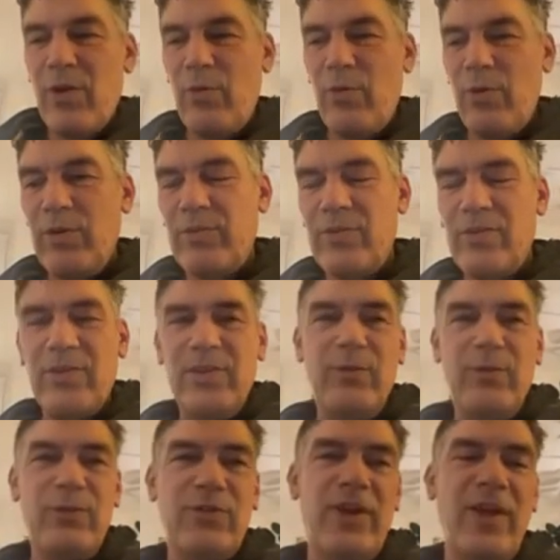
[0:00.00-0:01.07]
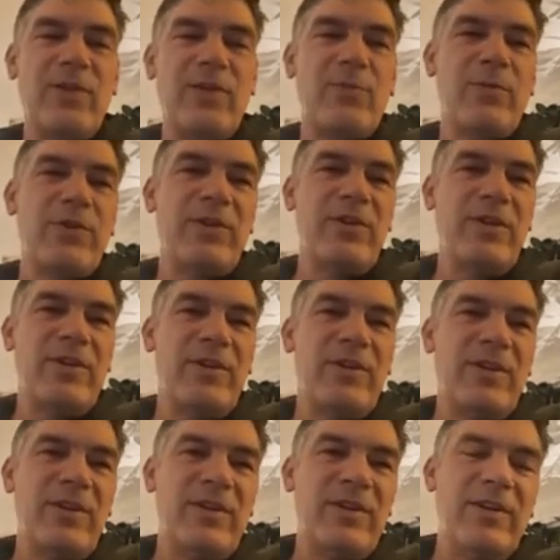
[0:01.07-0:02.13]
who was who's an expert in
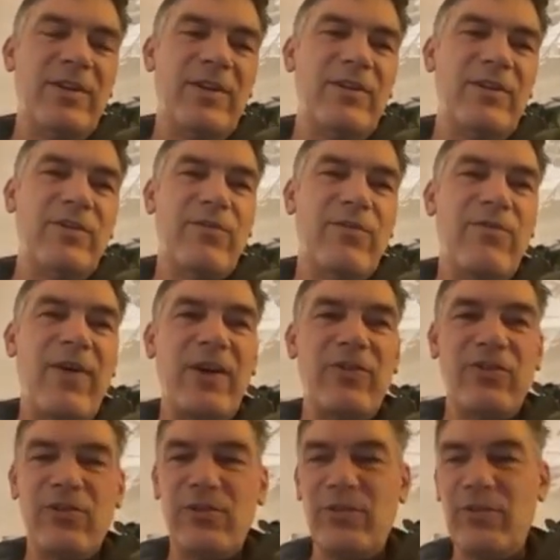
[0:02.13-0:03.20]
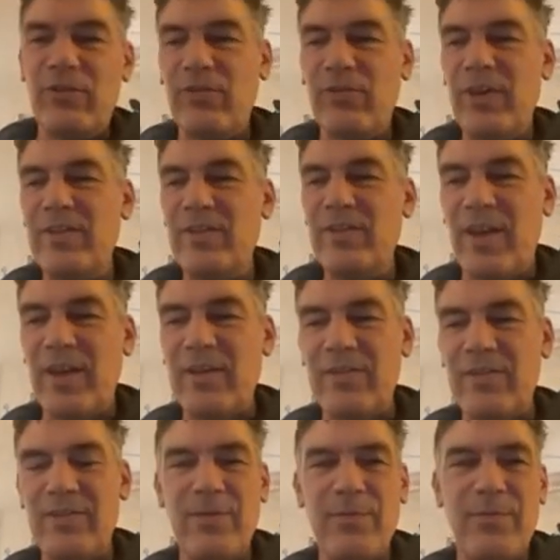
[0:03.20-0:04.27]
in in olfaction of
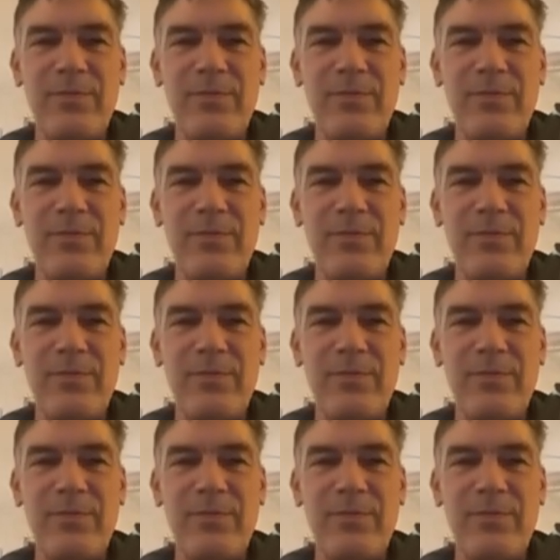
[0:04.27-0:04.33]
insects.